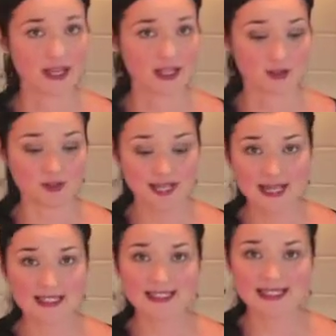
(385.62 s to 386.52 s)
And you
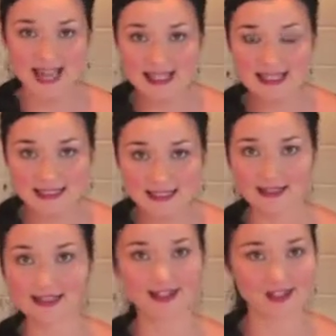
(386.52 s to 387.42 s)
get to taste it
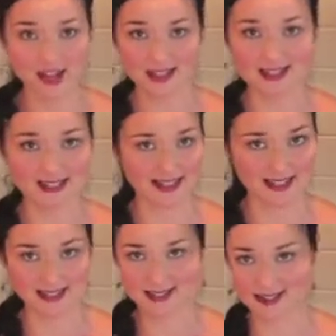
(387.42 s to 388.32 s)
and adjust,
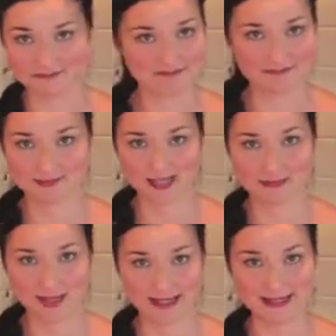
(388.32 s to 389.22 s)
and it's
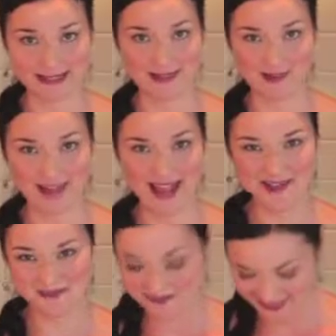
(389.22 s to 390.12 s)
going to be easy, okay?
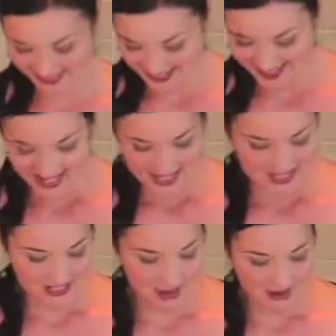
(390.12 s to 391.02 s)

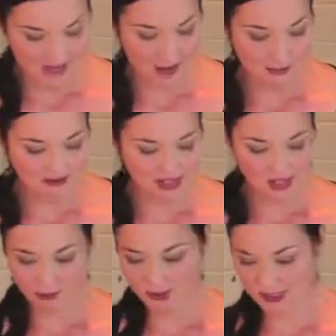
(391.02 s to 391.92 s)
So I've got my
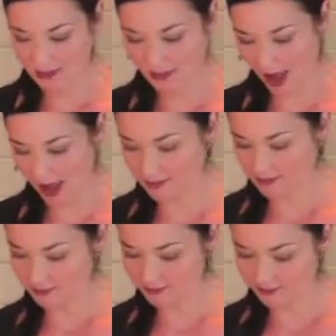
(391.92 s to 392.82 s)
vegetables in the pot.
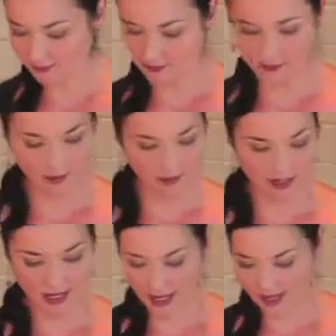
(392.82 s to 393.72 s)
I'm
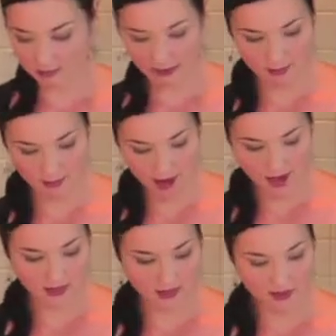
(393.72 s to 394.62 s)
going to add my
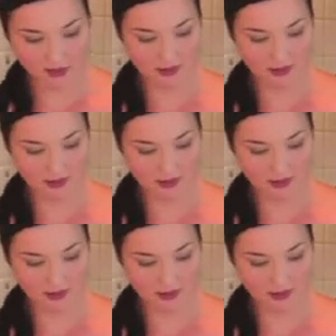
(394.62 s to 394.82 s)
broth.